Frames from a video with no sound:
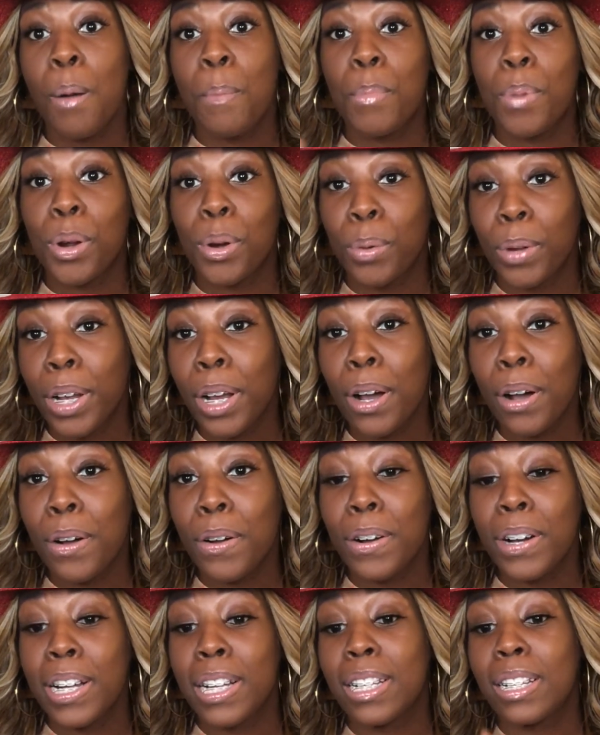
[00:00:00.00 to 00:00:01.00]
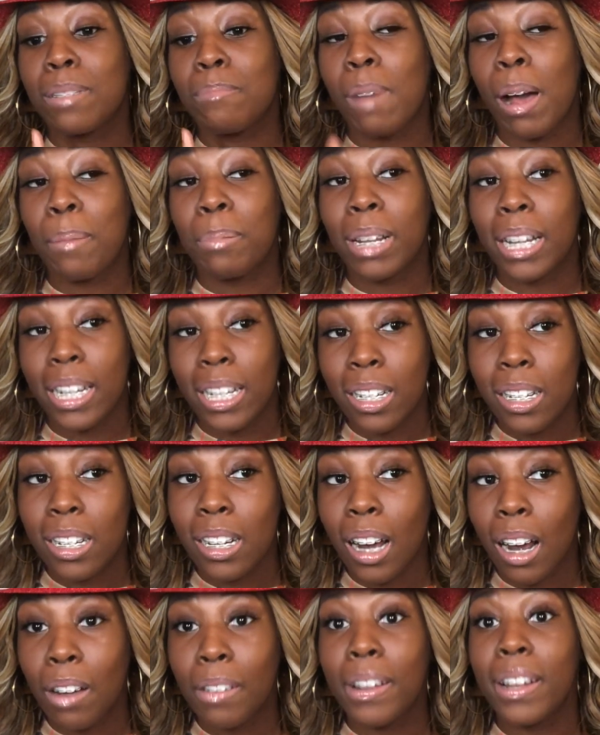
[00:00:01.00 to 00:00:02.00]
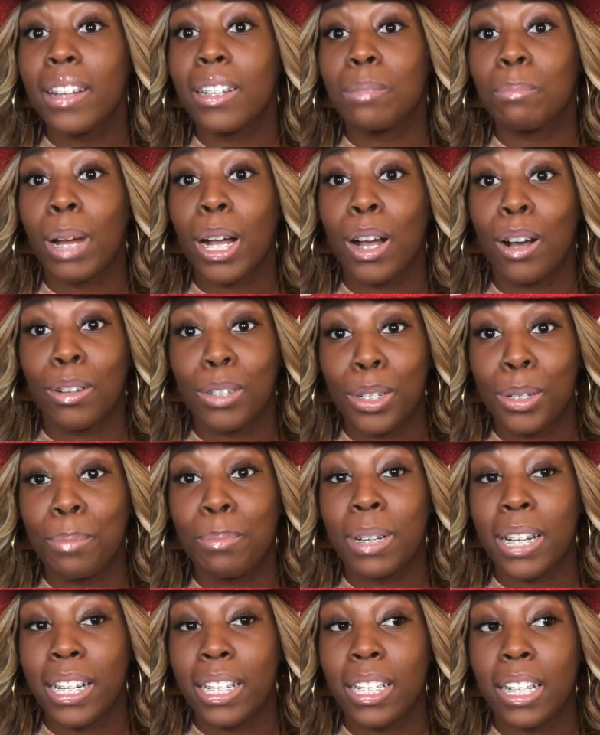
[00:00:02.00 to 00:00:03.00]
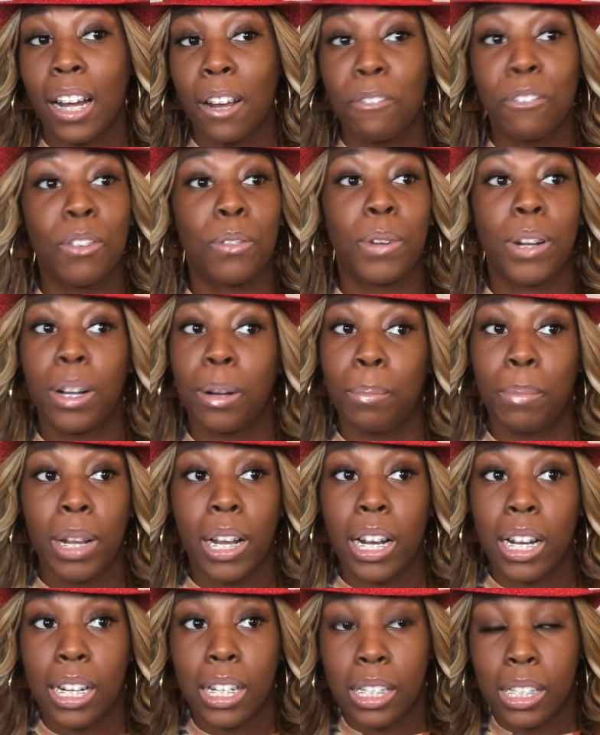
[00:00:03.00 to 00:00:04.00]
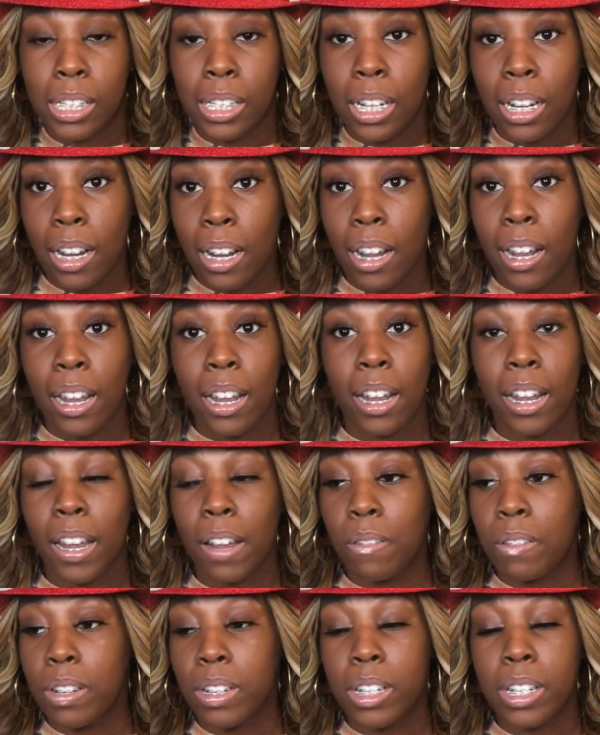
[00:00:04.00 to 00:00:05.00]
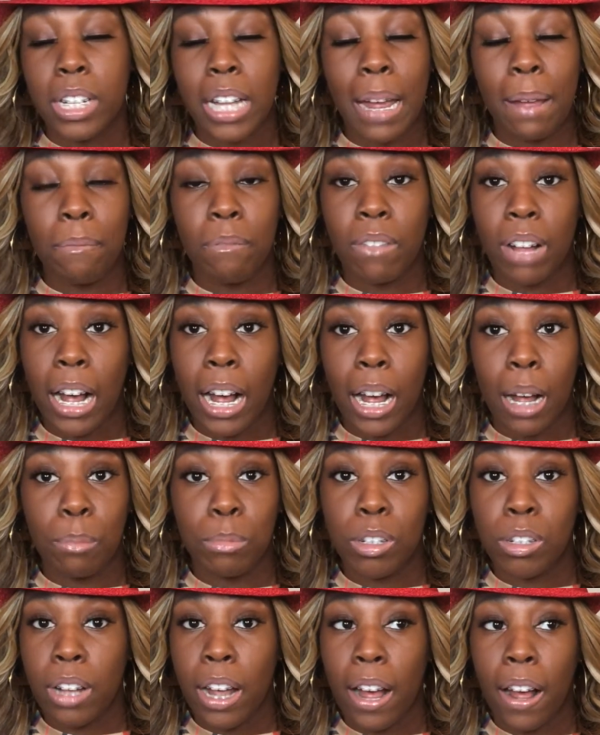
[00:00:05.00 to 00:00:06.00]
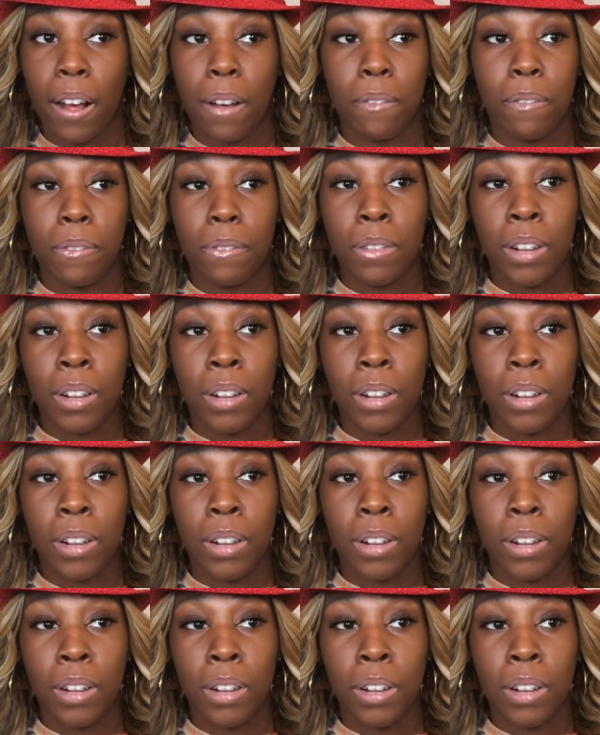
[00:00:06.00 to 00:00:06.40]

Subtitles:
Puerto Rico is my place to go. That is my go-to place, like, for real, because it gives you the same vibes you have.